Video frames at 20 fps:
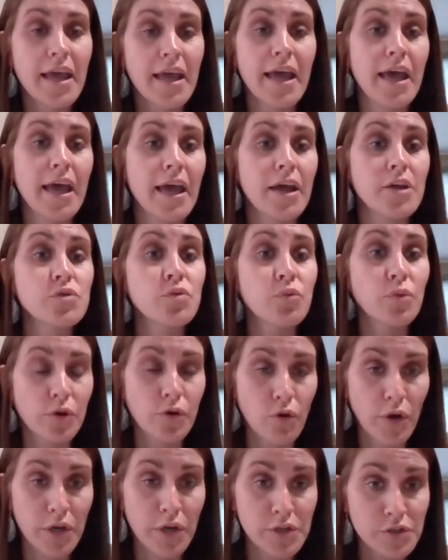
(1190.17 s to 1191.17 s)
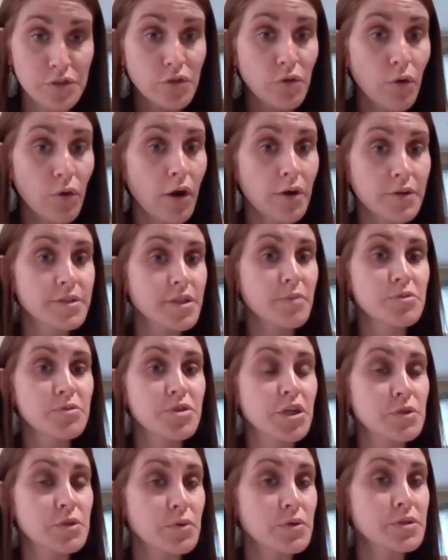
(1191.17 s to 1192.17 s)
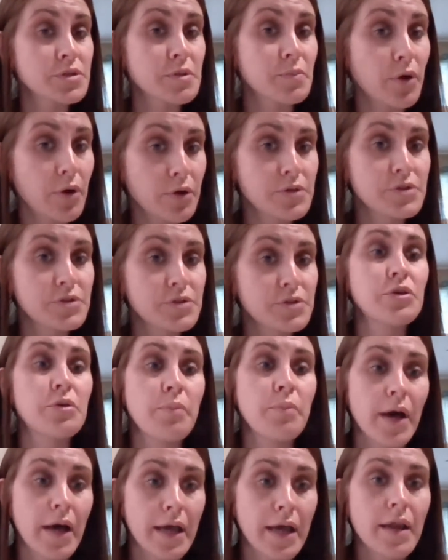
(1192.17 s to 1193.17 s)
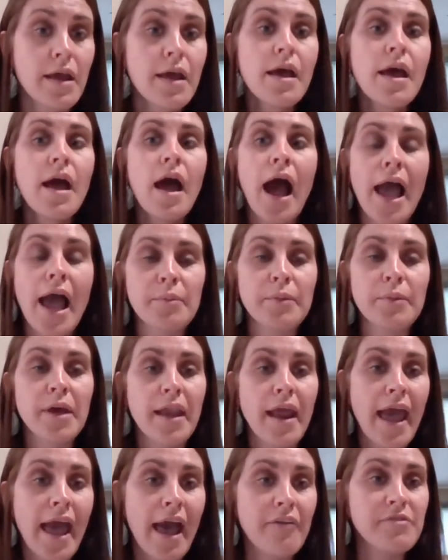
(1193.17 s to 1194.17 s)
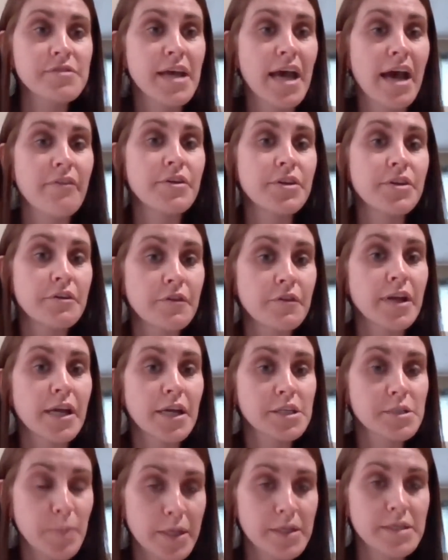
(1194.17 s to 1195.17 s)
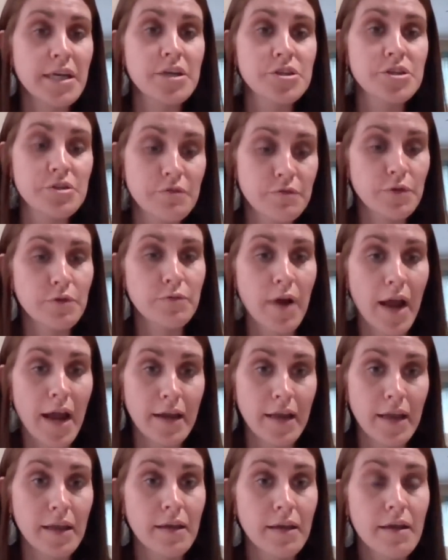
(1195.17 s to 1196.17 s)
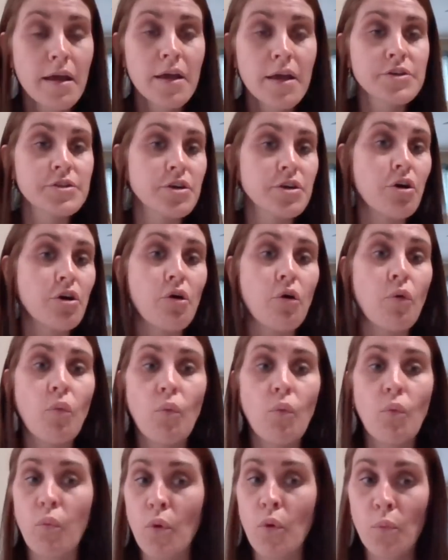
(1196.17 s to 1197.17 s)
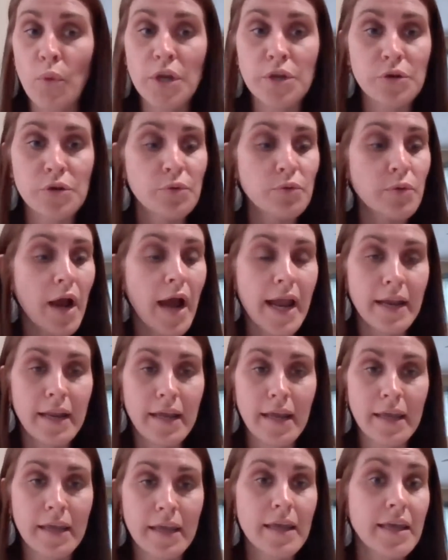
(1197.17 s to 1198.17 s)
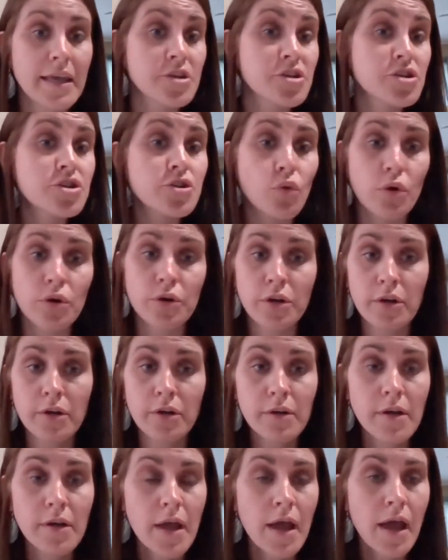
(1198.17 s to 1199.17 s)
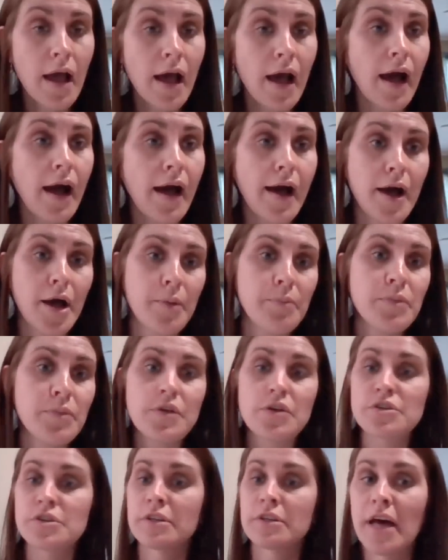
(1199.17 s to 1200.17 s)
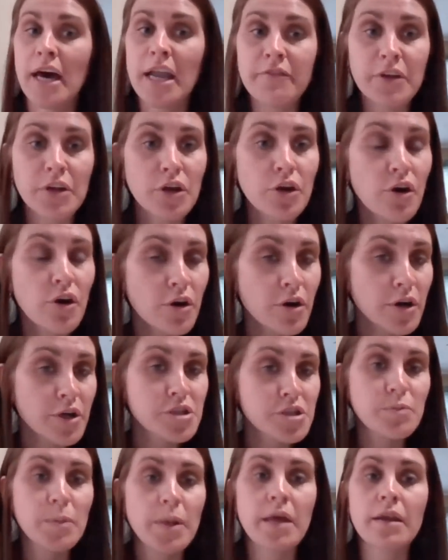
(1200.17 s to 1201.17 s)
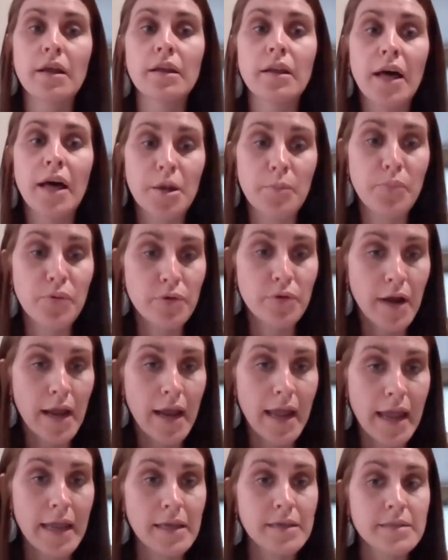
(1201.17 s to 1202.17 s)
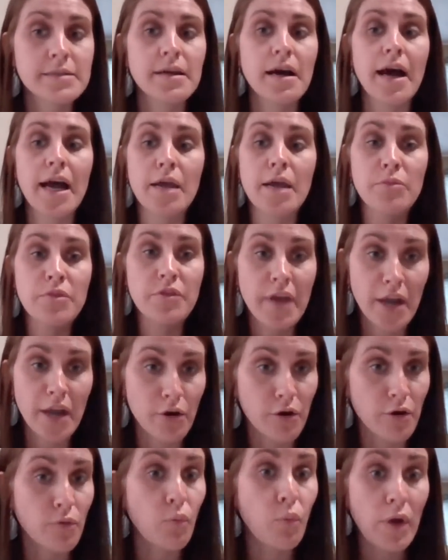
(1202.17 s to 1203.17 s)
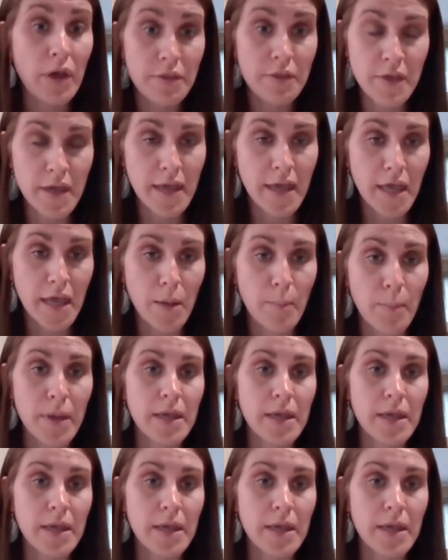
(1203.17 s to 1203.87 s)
and we're going to do all subjects we're supposed to, but I'm going to have a different expectation for writing. So when we do writing, it's shorter. There's a lot of encouragement and a lot of praise. I'm there with him.